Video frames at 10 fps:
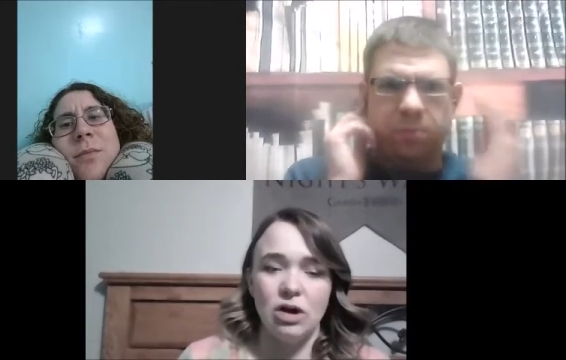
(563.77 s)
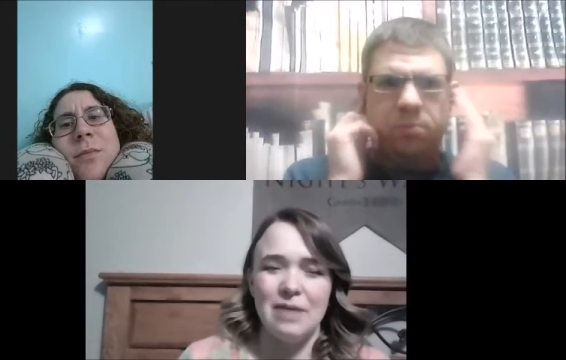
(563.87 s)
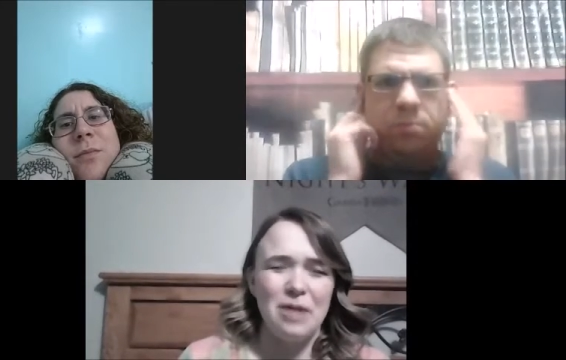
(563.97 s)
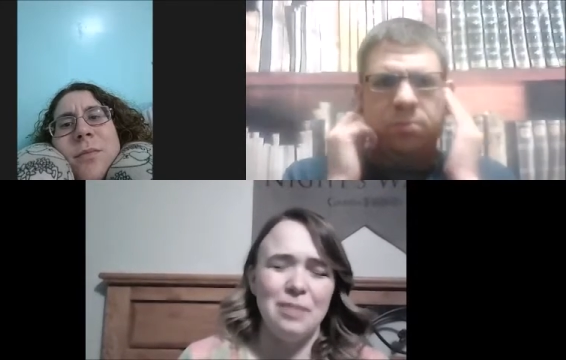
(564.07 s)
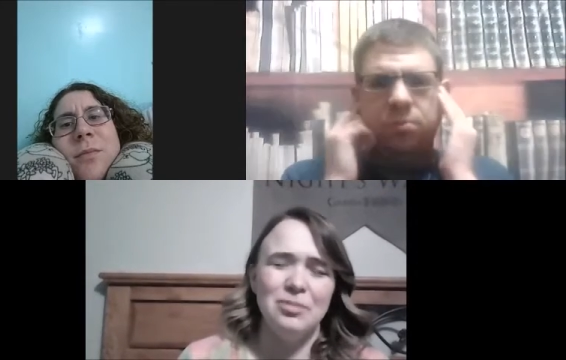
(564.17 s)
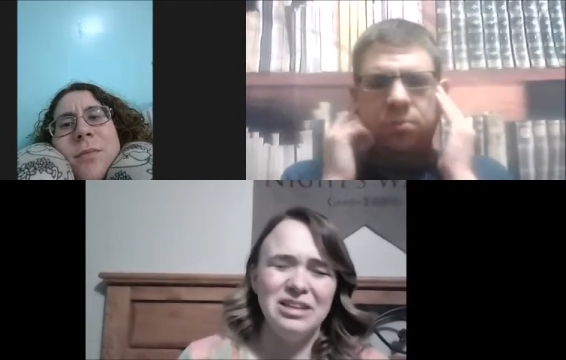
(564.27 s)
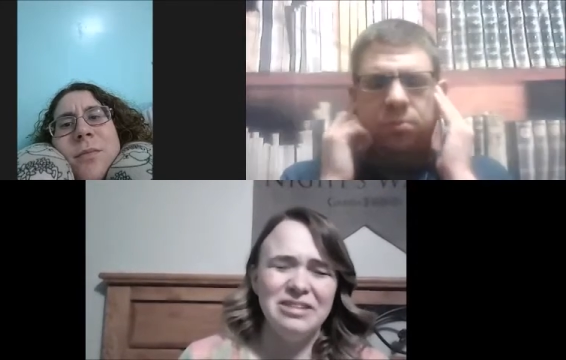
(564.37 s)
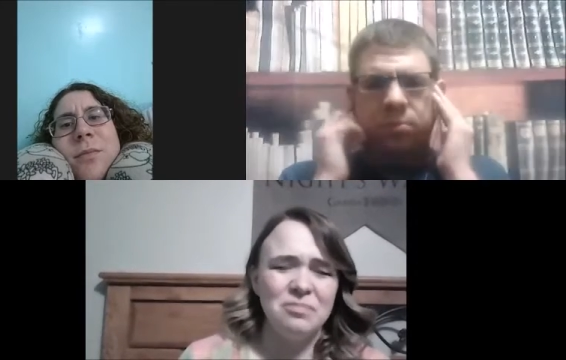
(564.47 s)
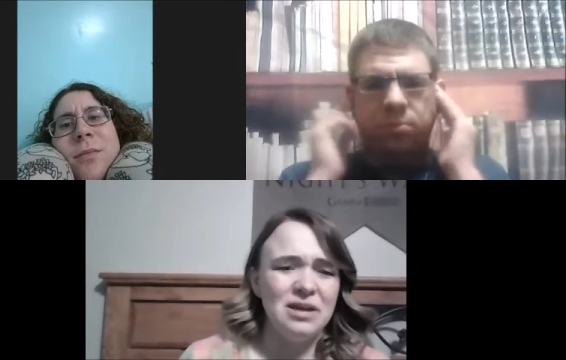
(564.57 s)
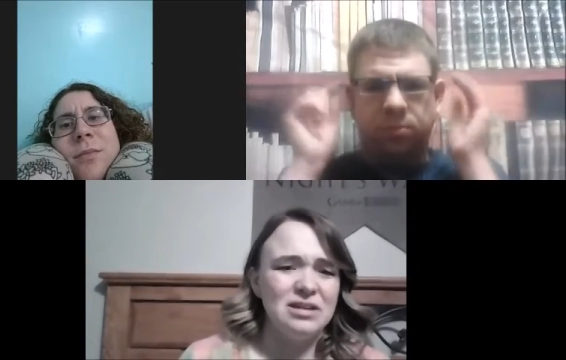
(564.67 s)
Speaker 1: I, I
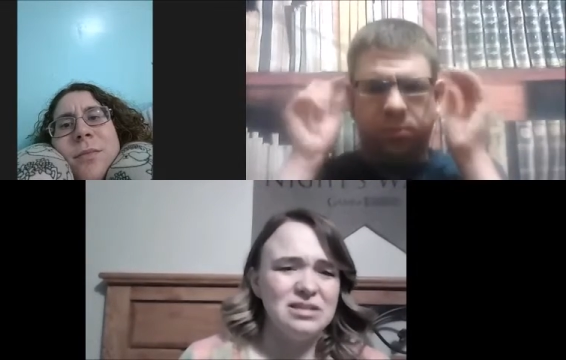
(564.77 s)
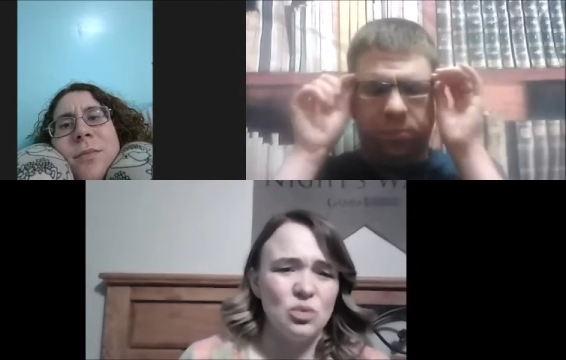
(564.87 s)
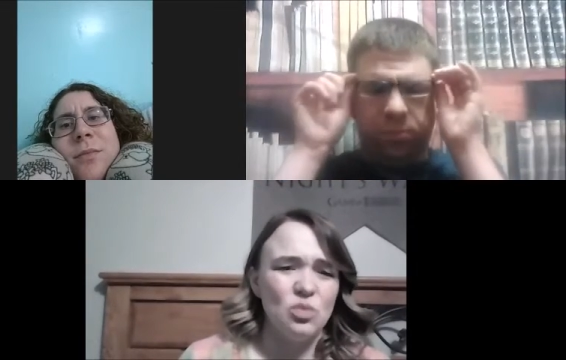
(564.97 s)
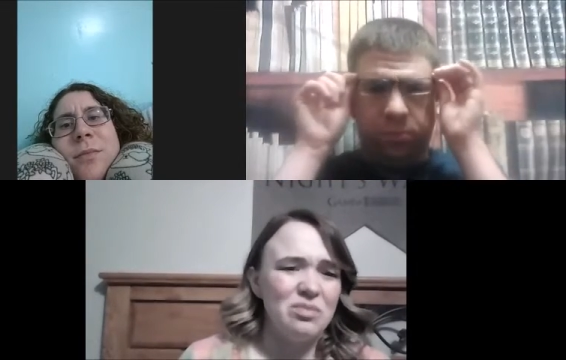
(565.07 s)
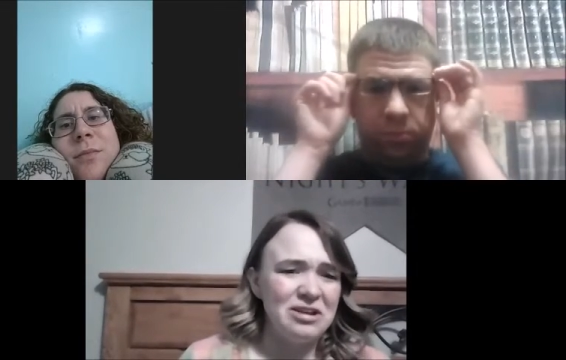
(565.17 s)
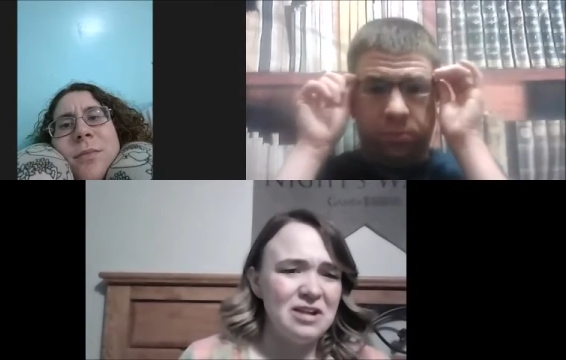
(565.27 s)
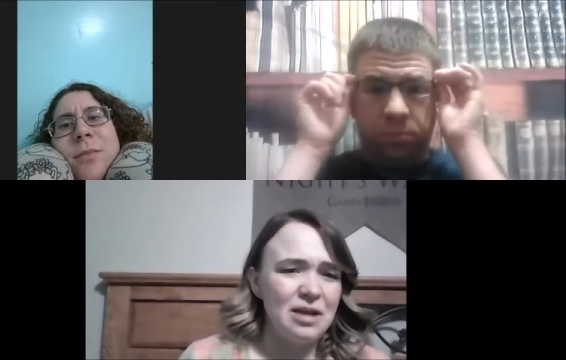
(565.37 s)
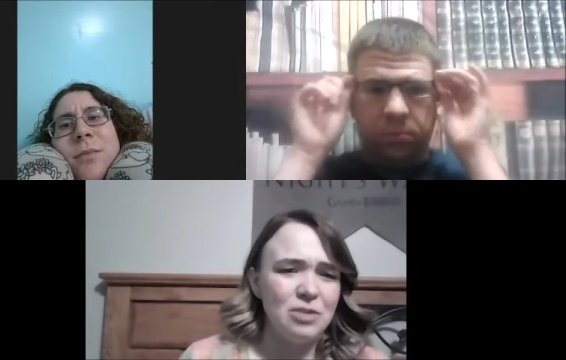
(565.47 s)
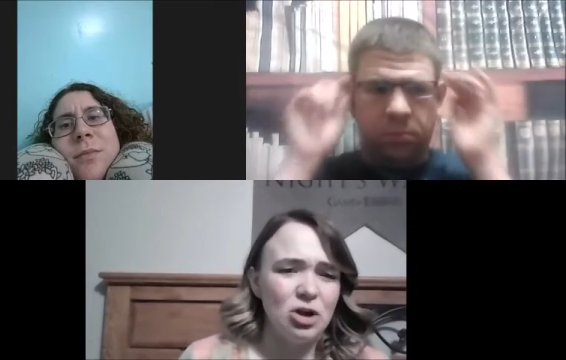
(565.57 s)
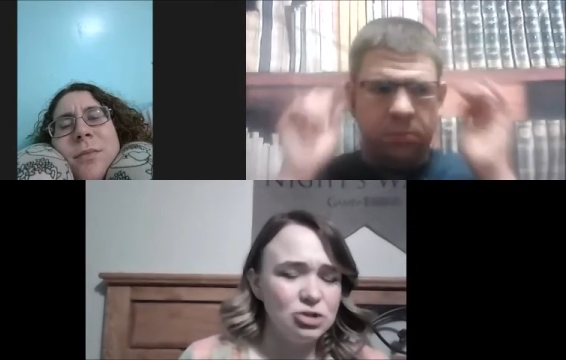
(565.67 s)
believe Pia is a woman.
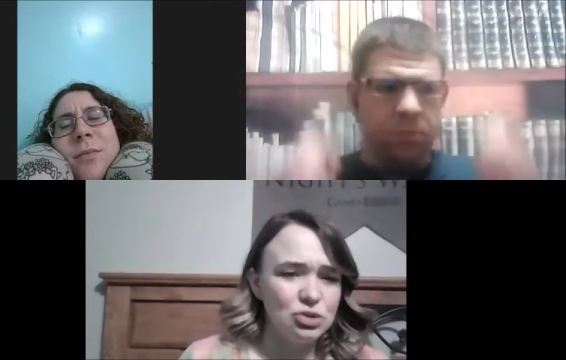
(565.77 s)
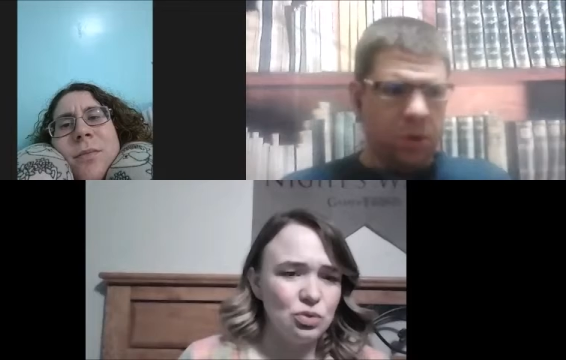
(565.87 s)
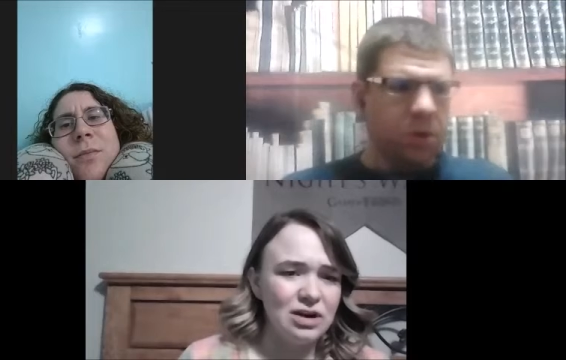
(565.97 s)
I'm not sure.